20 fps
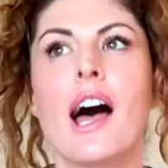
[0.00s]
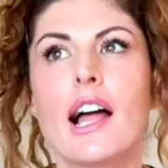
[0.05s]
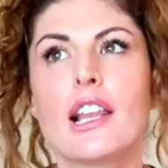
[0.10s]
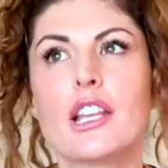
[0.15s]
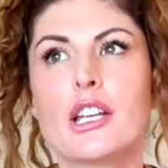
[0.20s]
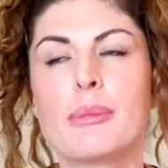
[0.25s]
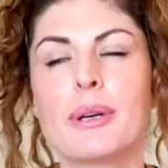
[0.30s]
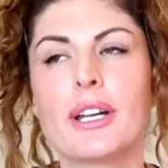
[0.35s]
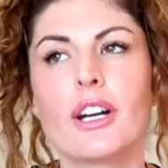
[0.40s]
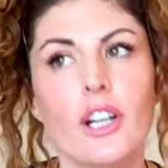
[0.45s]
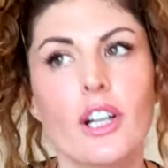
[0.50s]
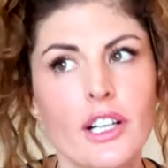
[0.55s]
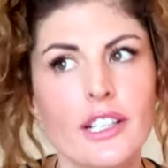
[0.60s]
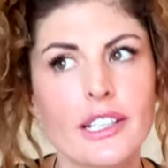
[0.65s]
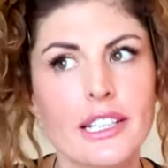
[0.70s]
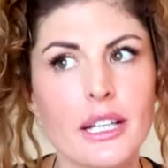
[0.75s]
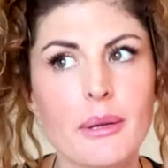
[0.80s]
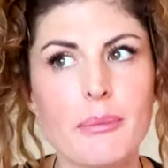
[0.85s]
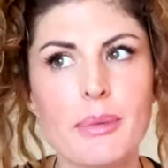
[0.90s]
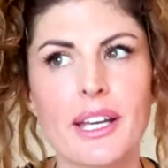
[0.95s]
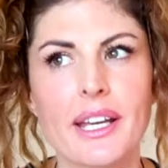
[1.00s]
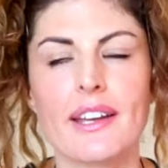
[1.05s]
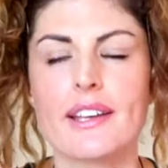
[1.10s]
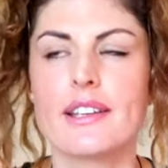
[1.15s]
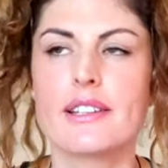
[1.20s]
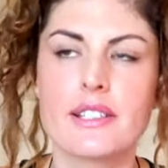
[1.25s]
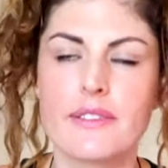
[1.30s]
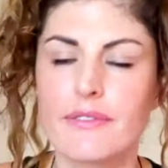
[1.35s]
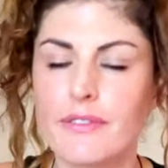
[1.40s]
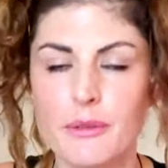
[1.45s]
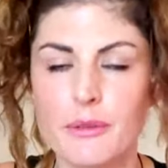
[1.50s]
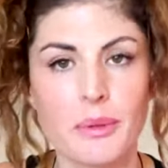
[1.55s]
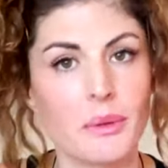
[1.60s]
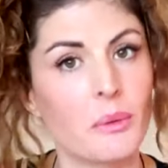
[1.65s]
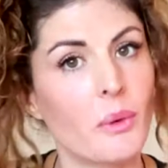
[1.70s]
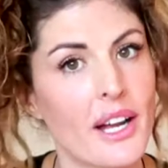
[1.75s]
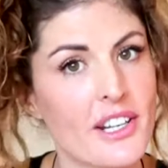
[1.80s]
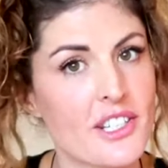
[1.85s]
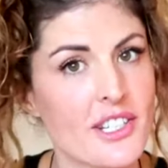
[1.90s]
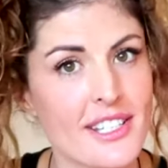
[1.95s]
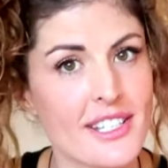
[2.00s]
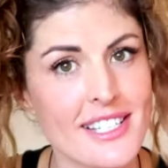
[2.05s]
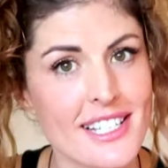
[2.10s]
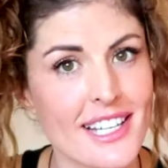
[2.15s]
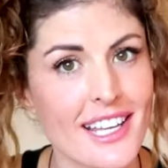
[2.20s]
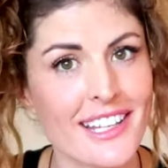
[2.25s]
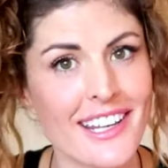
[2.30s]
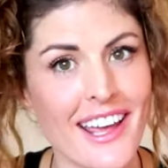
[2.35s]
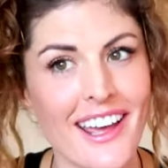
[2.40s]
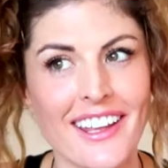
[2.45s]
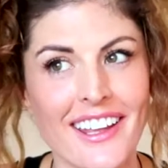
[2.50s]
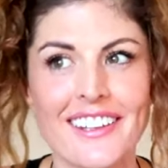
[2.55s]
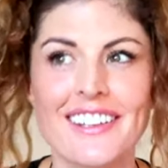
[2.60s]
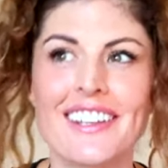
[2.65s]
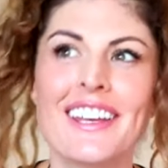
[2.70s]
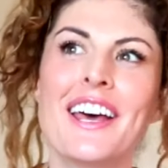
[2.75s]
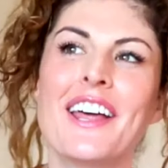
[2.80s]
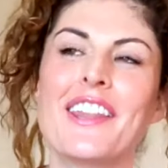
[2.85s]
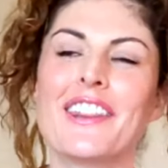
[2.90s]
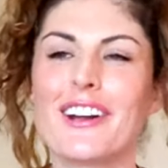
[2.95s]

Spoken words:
a little bit early because if you've been watching CNN,